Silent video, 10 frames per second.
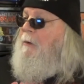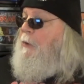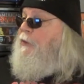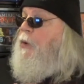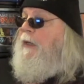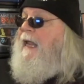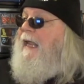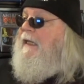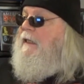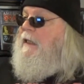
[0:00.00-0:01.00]
with
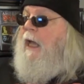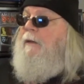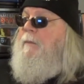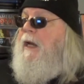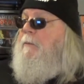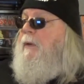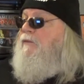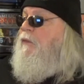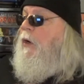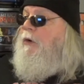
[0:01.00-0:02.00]
ornate Nightmare
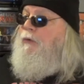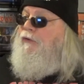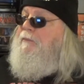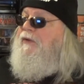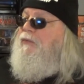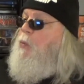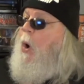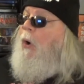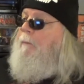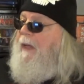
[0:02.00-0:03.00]
Before Christmas
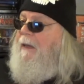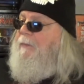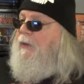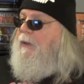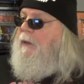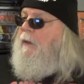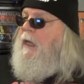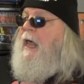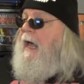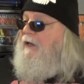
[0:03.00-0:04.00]
wallpaper,
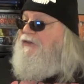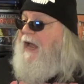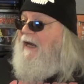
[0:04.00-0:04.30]
a Jack